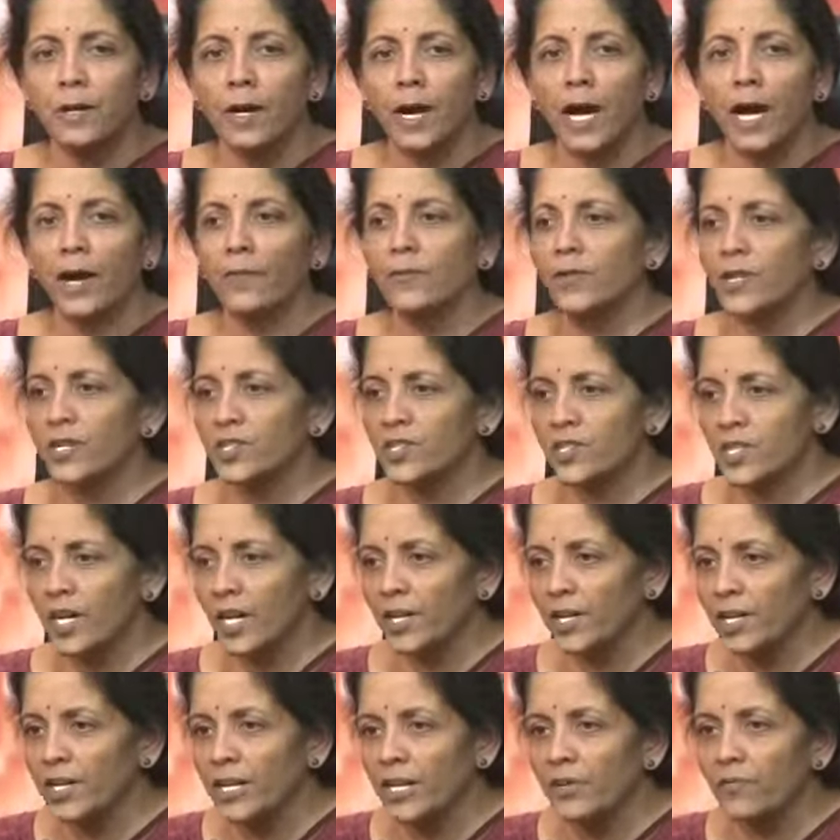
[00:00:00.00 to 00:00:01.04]
Have they
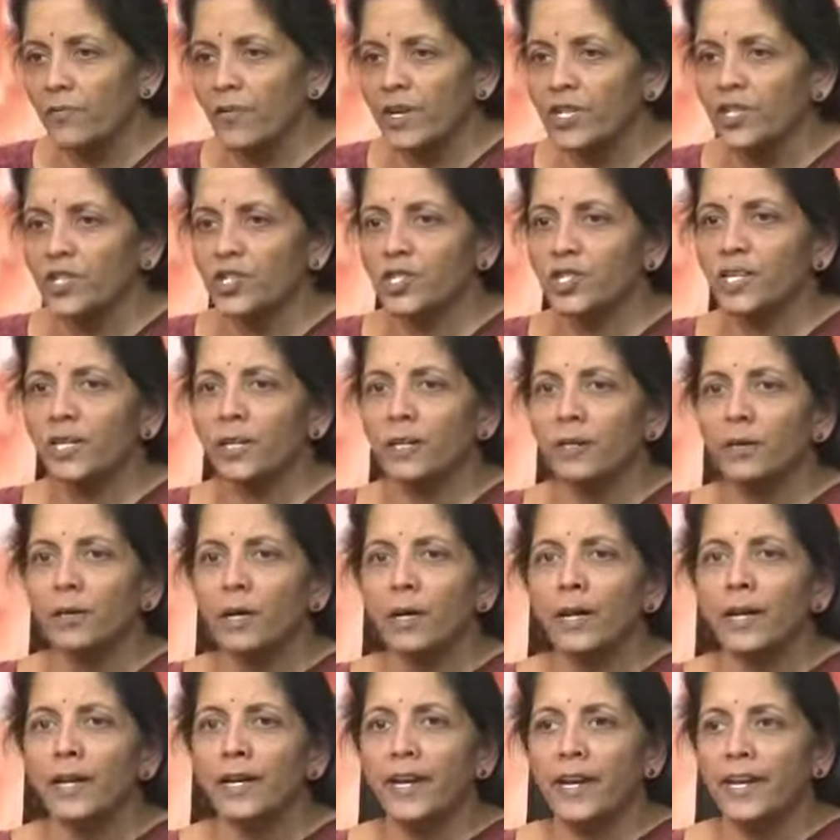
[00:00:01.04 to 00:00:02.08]
started investing
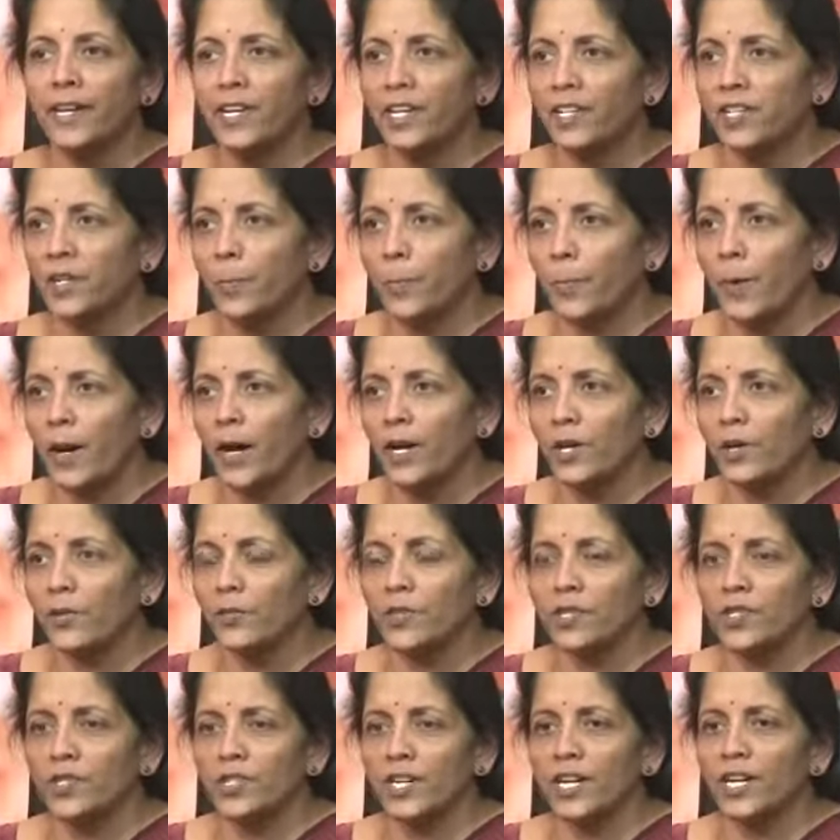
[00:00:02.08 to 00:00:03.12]
in any other part of
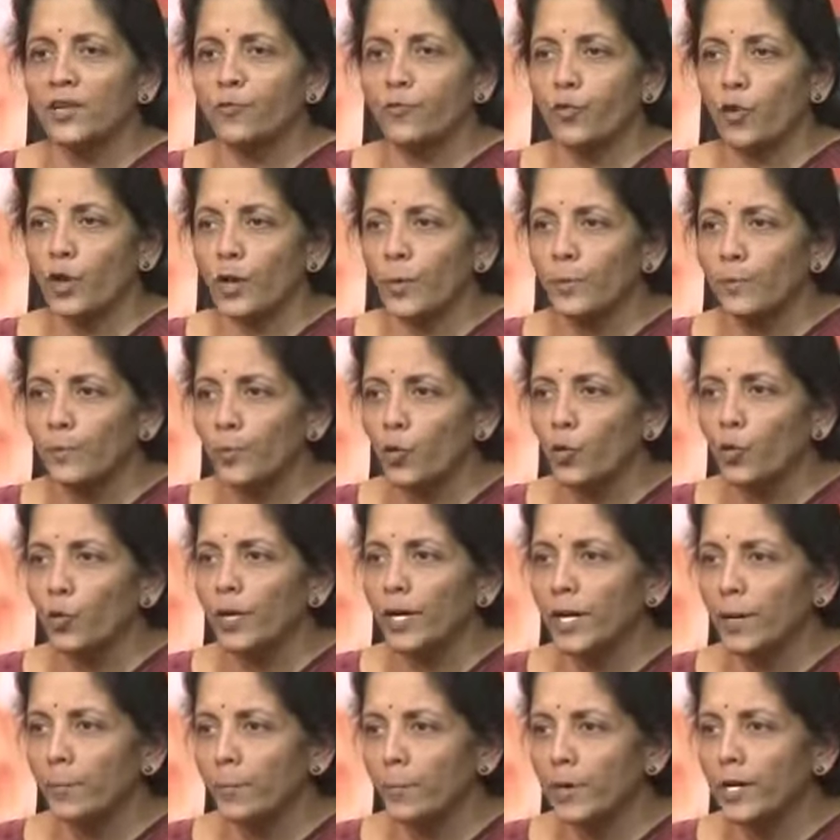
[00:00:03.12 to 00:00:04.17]
the state for
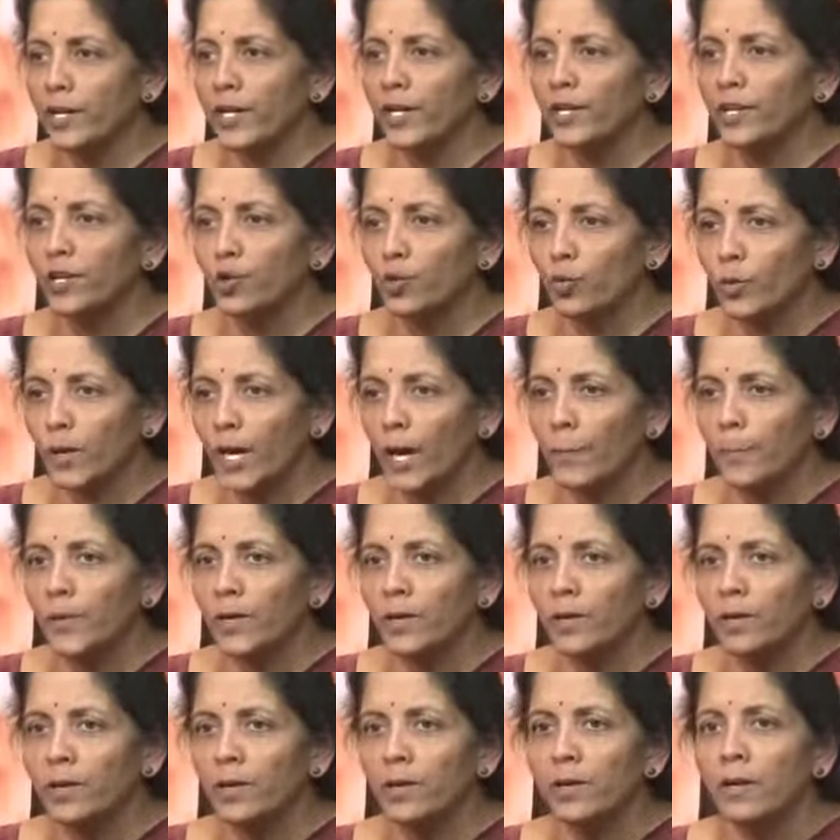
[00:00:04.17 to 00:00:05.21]
improving and building new
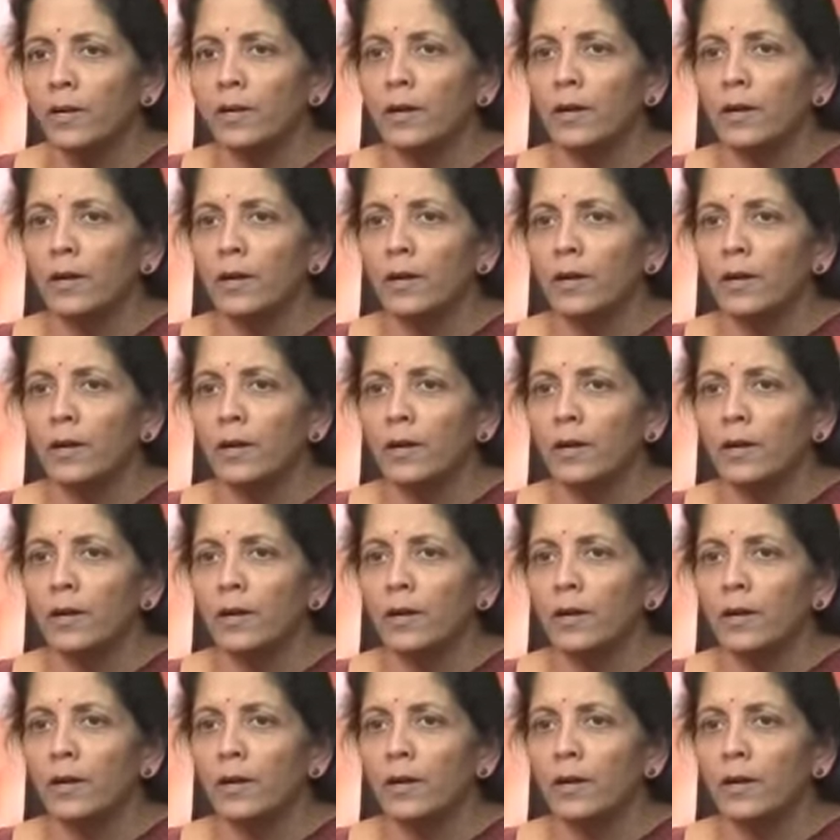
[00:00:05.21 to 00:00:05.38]
capital?